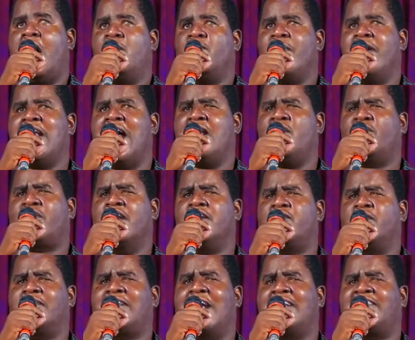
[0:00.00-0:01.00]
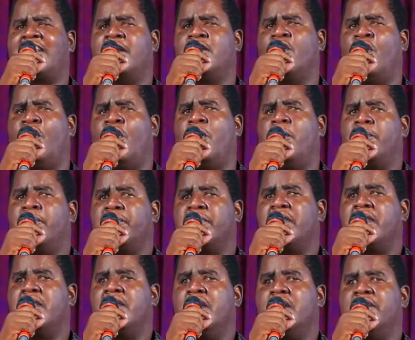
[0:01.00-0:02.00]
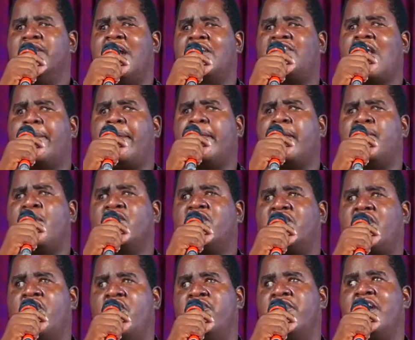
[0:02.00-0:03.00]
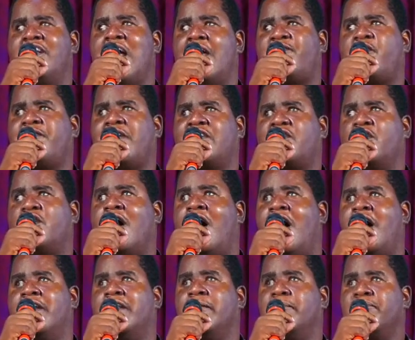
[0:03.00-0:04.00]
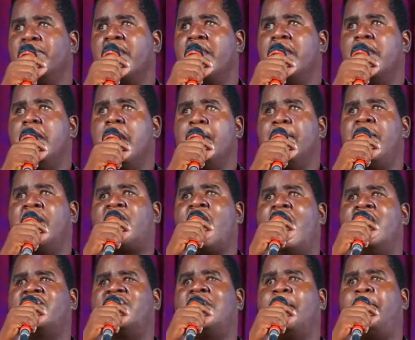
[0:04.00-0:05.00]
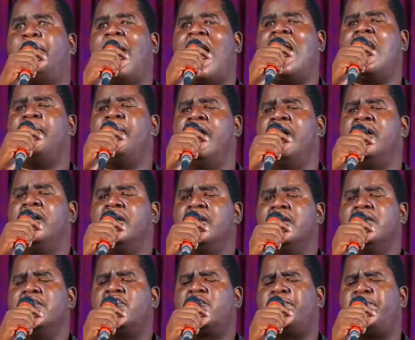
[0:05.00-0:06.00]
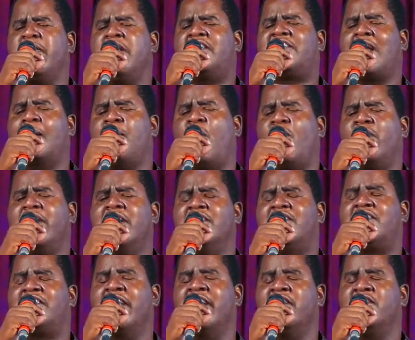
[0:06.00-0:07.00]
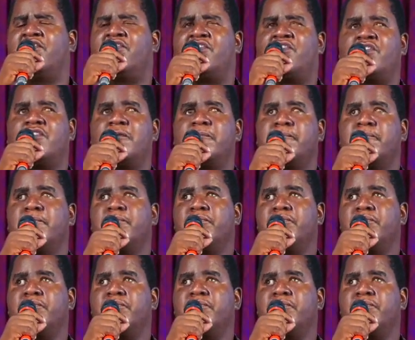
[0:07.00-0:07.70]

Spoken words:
And when I think it doesn't know, that's why people must turn their life over to God. Because the Bible speaks about these things.